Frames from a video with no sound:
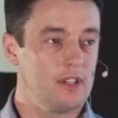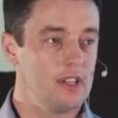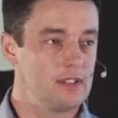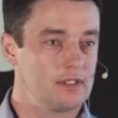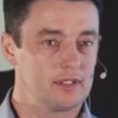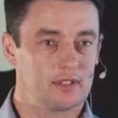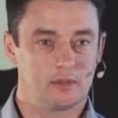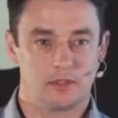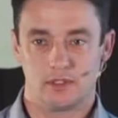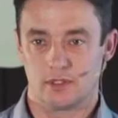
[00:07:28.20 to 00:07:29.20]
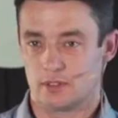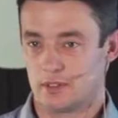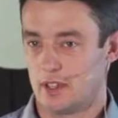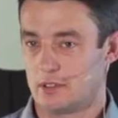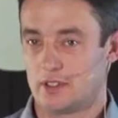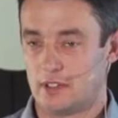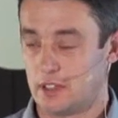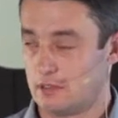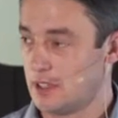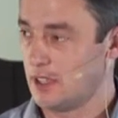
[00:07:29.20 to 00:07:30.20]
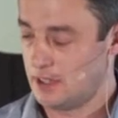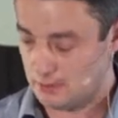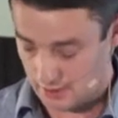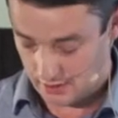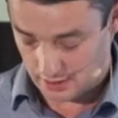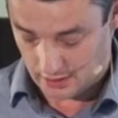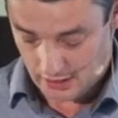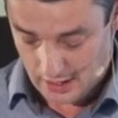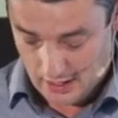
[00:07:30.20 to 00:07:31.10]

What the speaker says: years, which is outstanding, really, when you think.